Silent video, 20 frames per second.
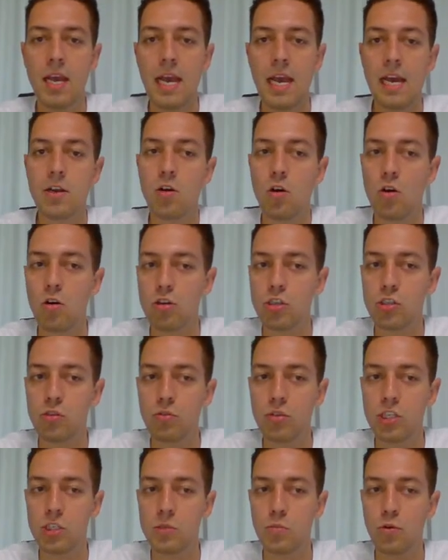And also
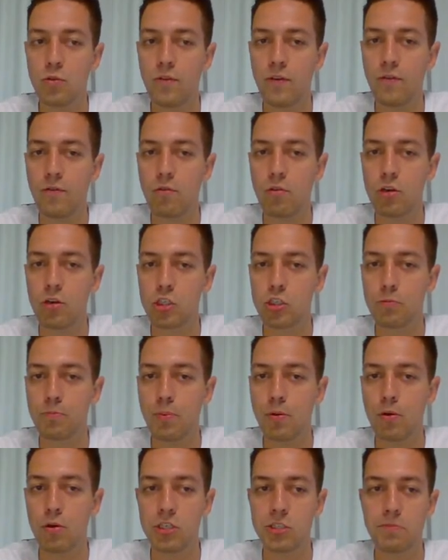this move of course
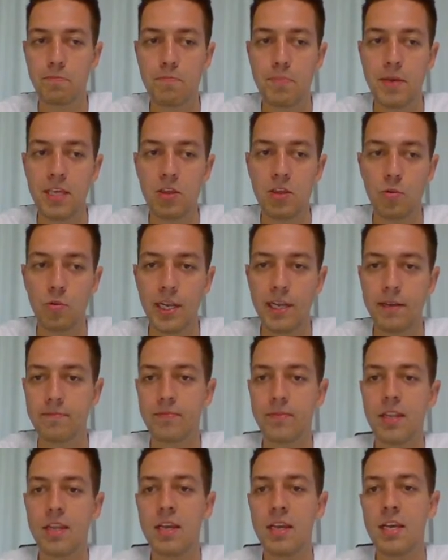supports b3.
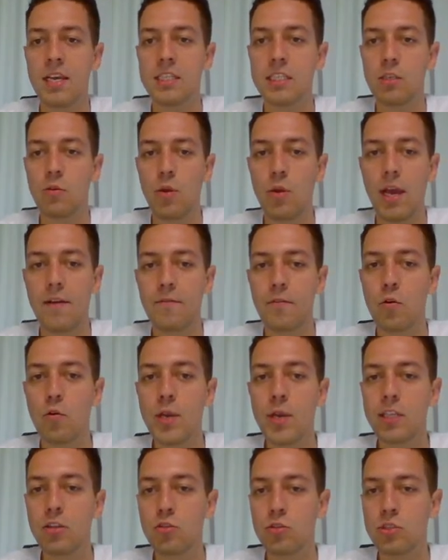So we have
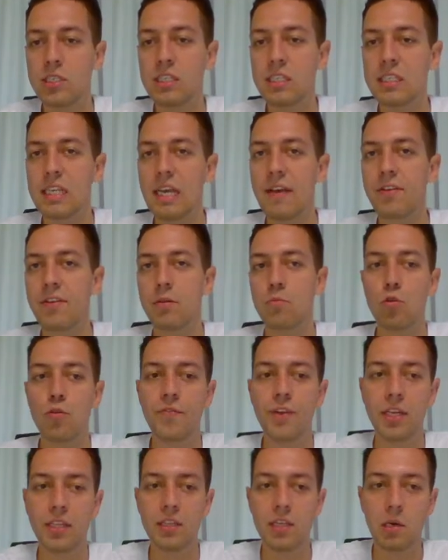queen to c7
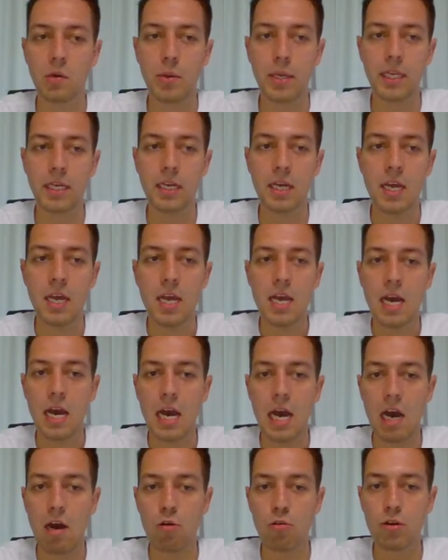moving the queen
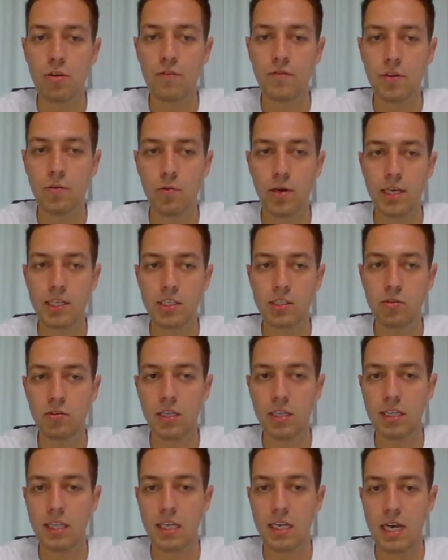out of the way so
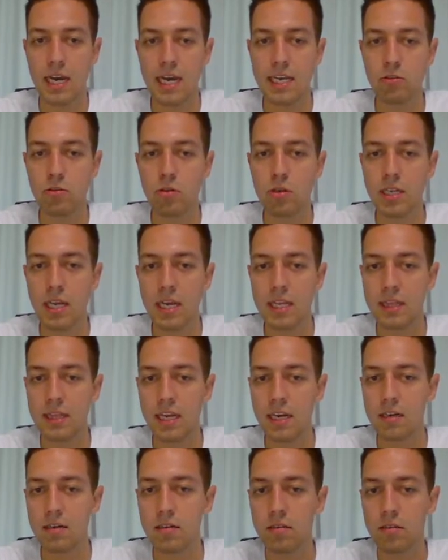that the knight could get
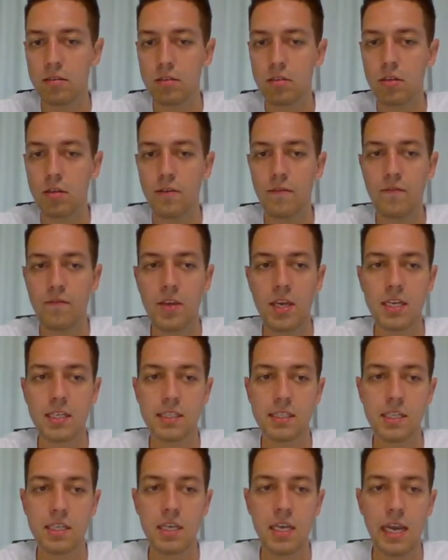there via
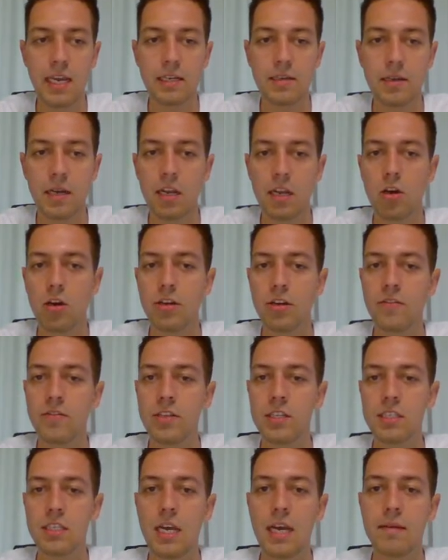c8 a lot of the
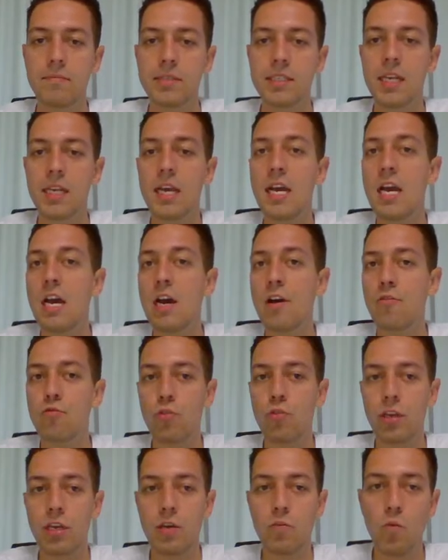times
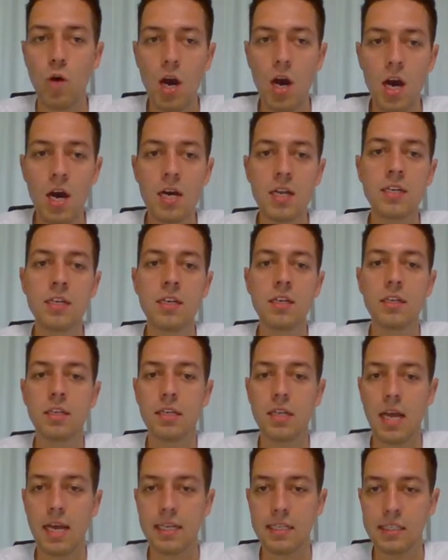rook e1
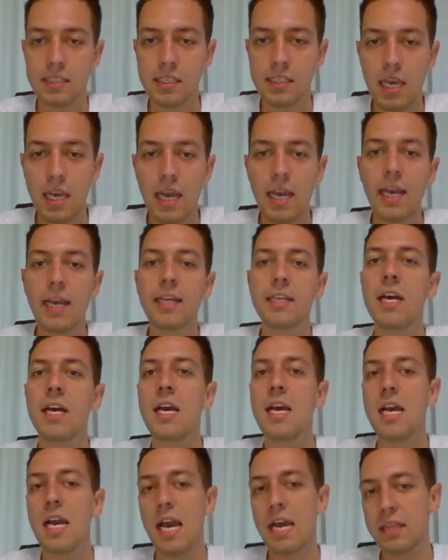knight c8
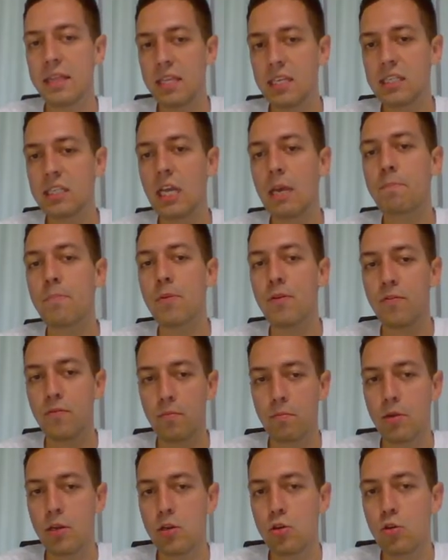and this type of
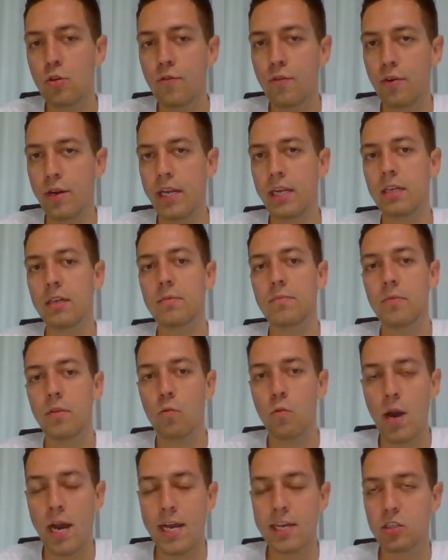maneuvering
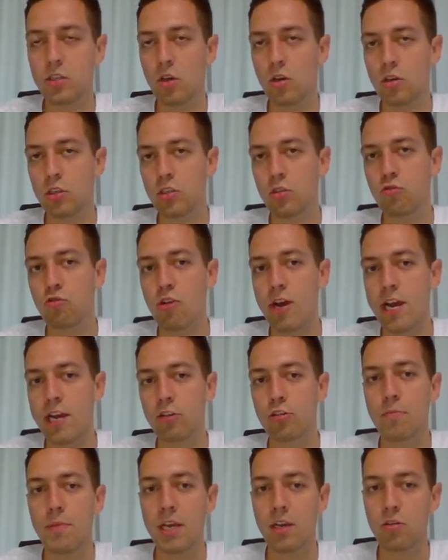white is also trying
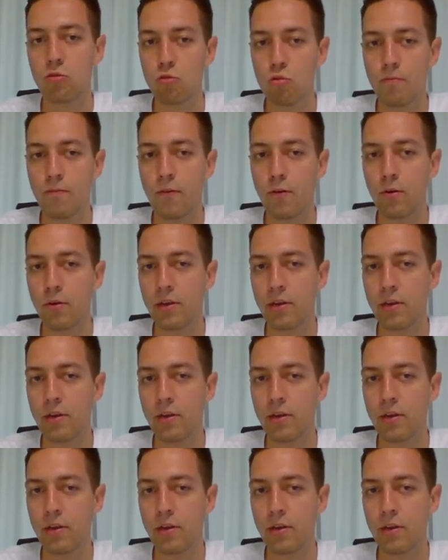to make room for